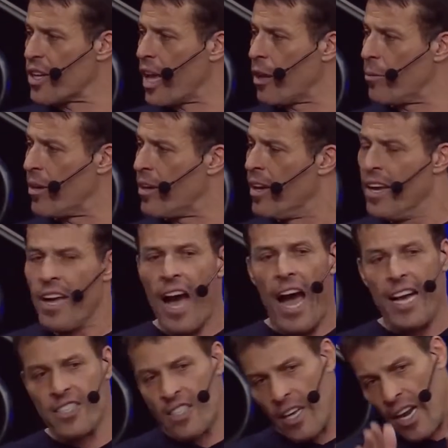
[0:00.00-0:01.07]
gentleman.
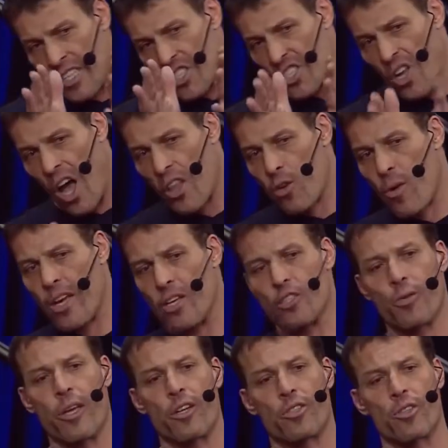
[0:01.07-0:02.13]
I said, I saw the way you
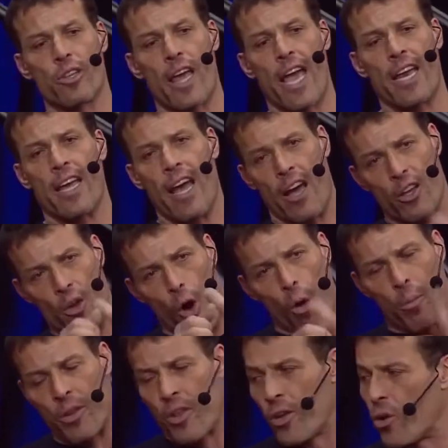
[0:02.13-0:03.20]
treated your lady, how you
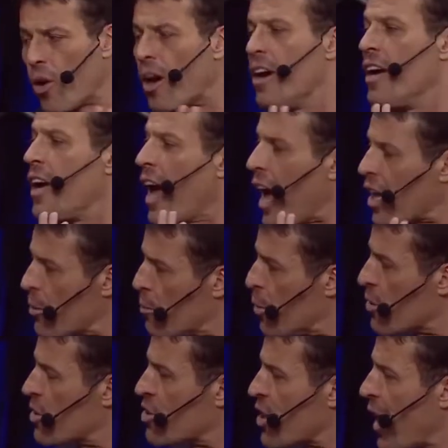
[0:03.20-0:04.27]
opened the door, how you
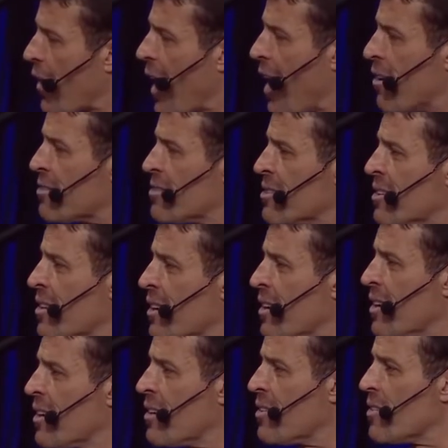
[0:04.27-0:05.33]
pulled the chair out.
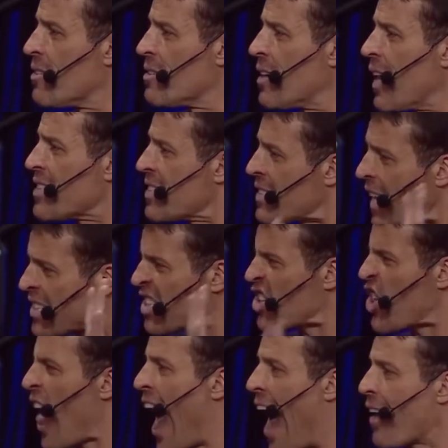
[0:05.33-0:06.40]
I said, that's
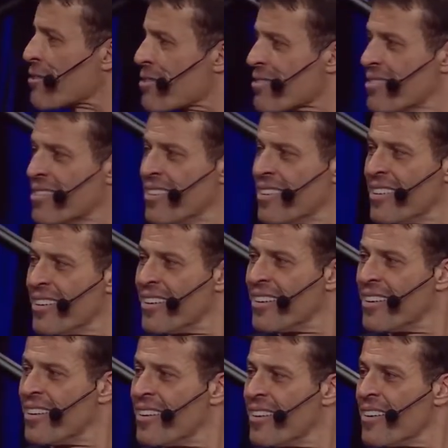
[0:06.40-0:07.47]
class.
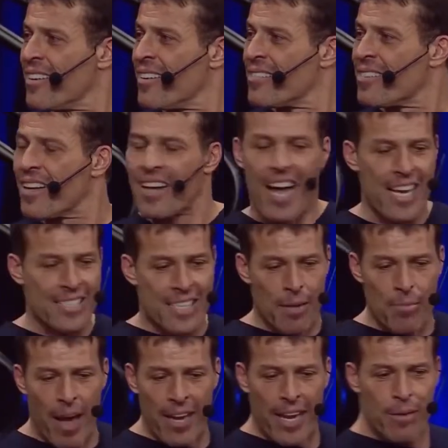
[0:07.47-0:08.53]
I said,
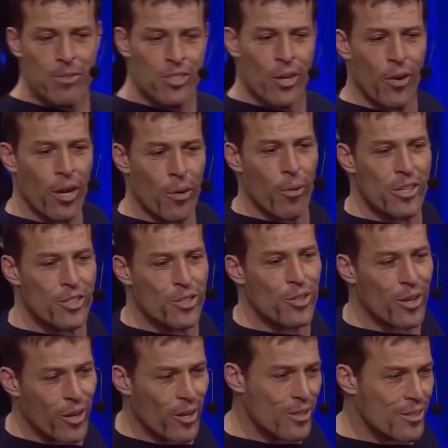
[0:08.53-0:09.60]
my name's Tony, what's
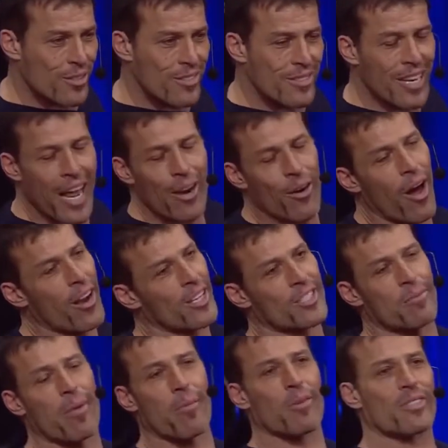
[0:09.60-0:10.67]
yours? I don't
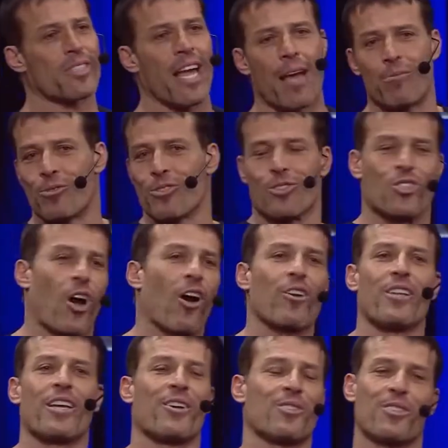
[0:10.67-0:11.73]
honestly remember his name,
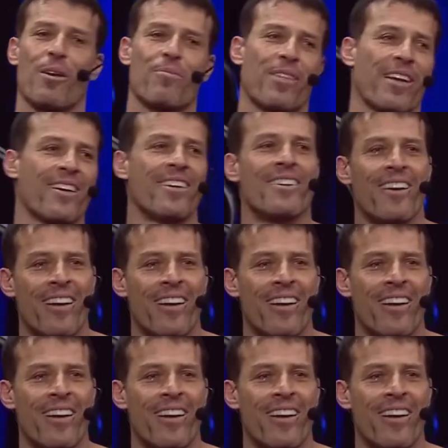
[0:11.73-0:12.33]
Charlie or something.